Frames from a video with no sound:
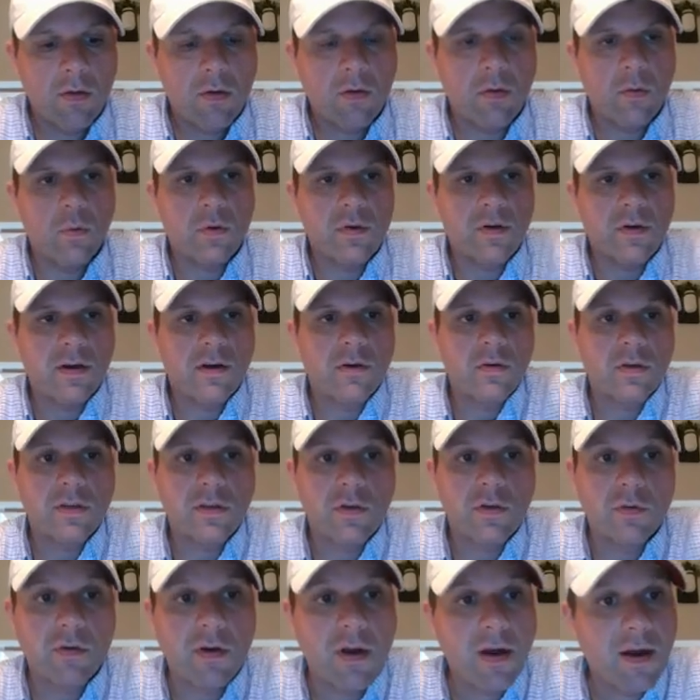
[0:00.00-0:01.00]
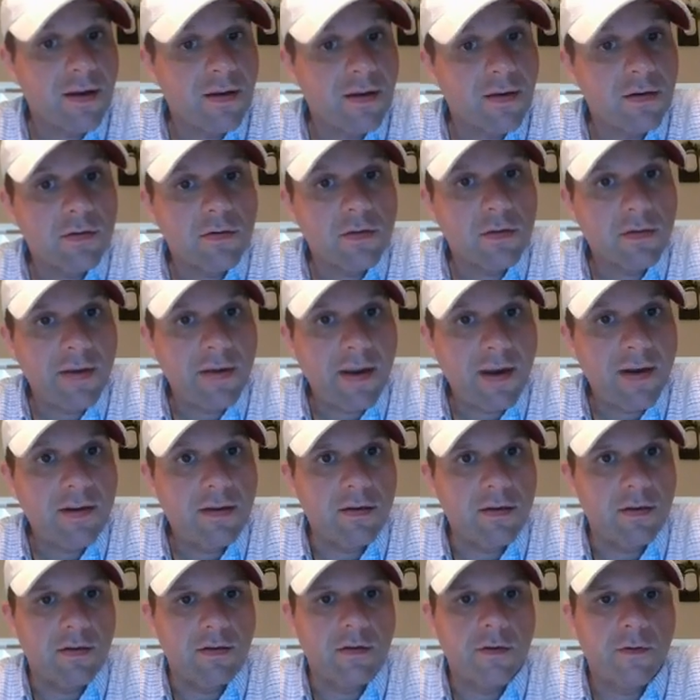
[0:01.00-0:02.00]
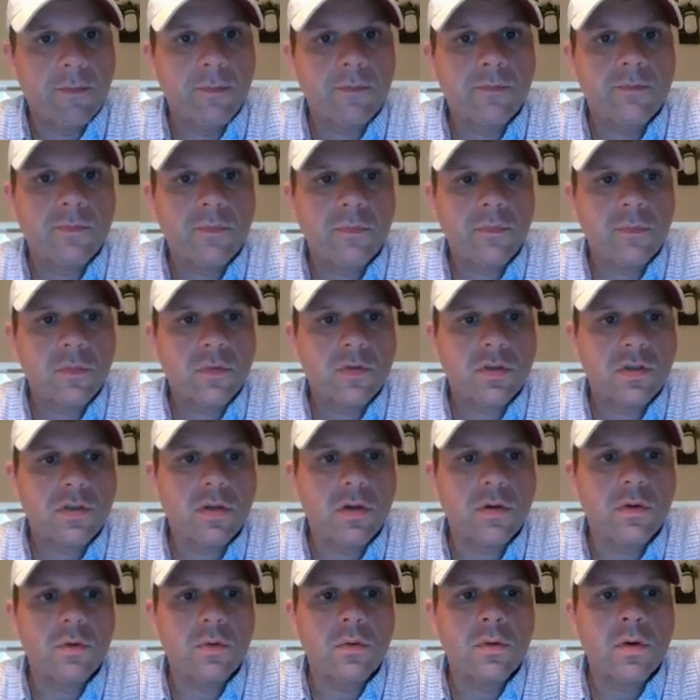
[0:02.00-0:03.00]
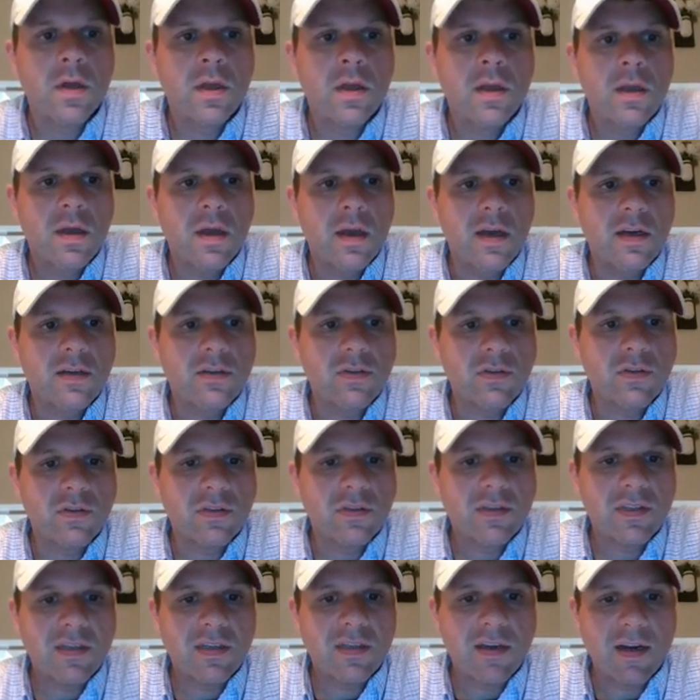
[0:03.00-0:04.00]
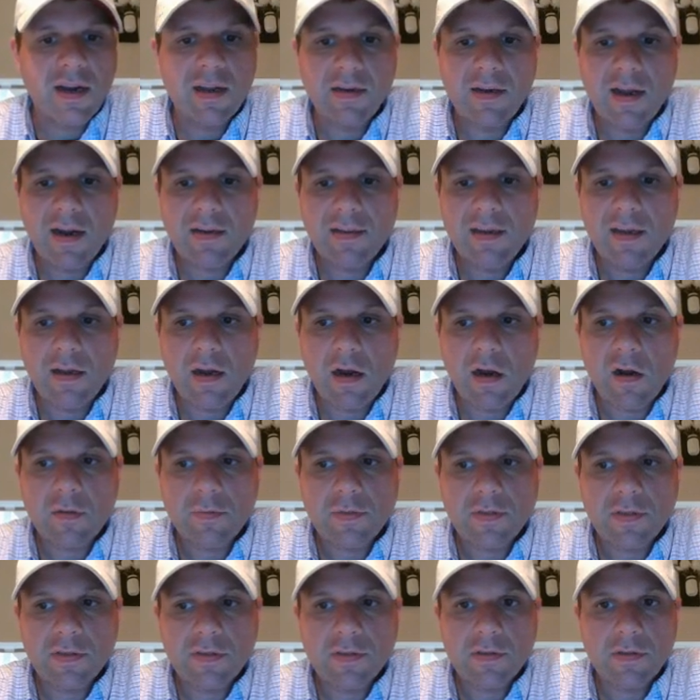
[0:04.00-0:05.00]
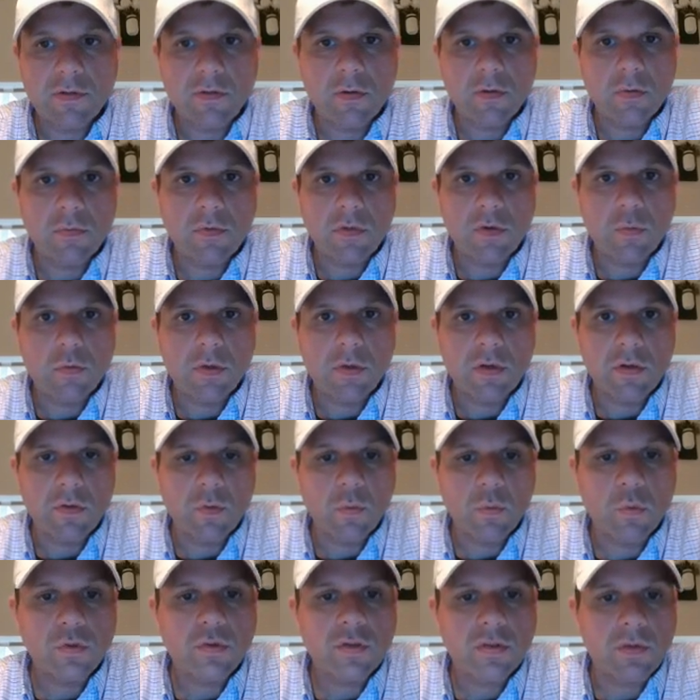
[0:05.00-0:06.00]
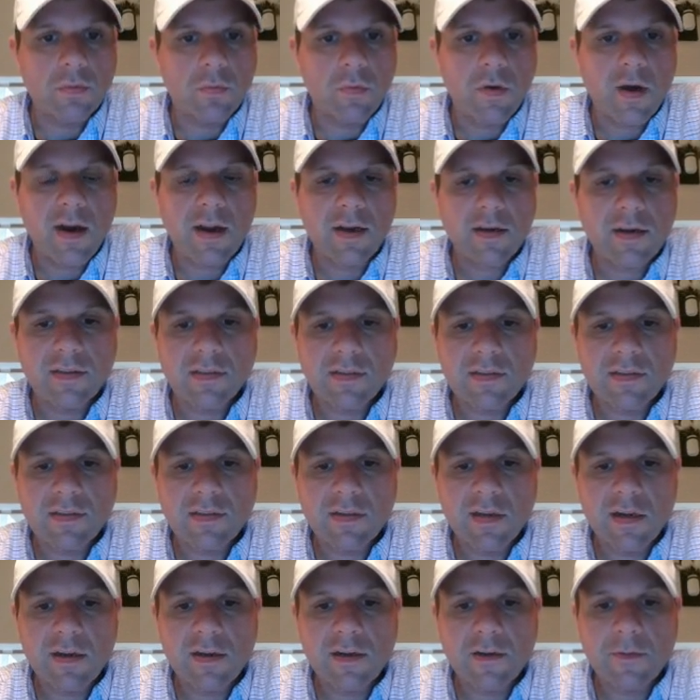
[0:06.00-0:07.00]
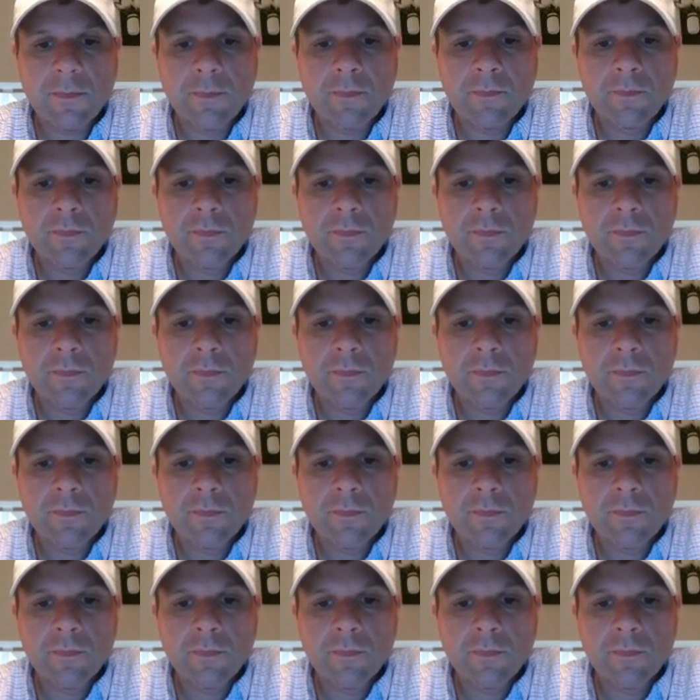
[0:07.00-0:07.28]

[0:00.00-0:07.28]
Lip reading: ordinarily, you're not gated in it. So, as you can see, I got 98 options here on Nordstrom Rack is the site.